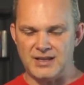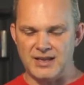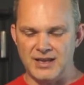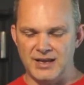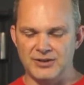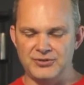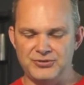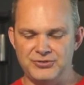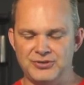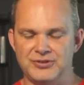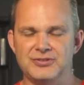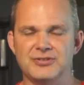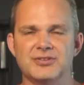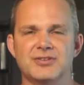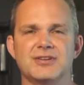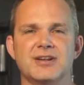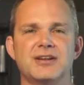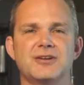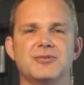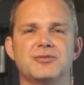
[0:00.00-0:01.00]
As
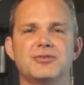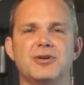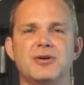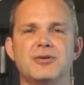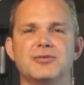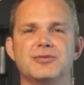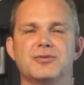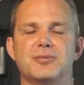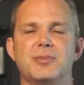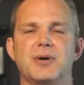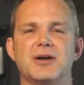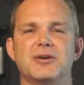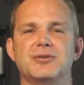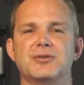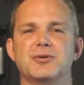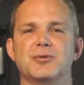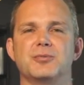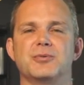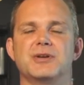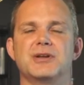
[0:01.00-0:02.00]
Jesus later talks about, you
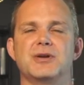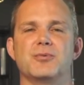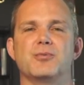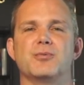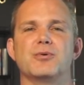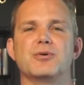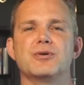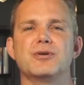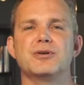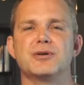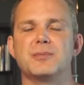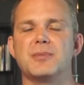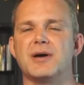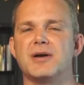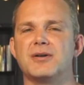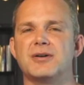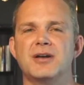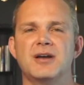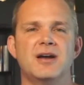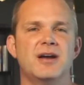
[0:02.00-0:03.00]
know, we get worried
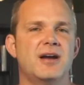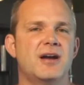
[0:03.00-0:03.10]
about